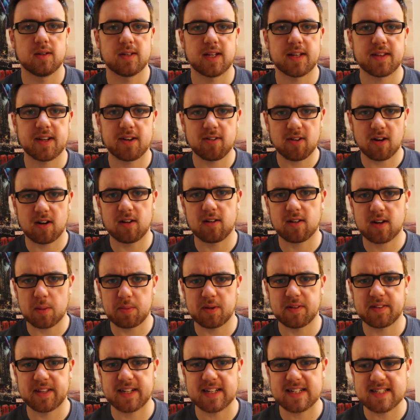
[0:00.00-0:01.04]
Now there are a
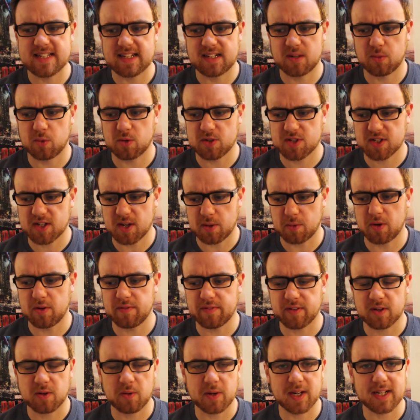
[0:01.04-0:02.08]
couple of things that I want to go
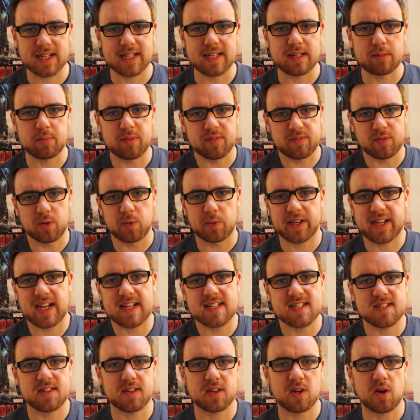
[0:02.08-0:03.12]
over quickly before we
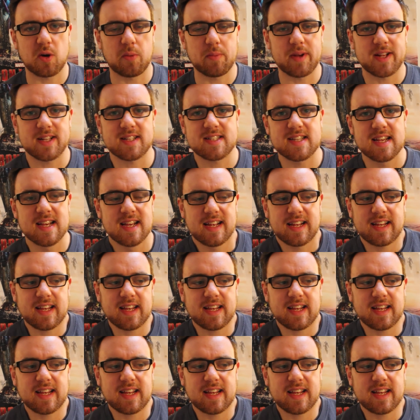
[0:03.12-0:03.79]
get to the comments.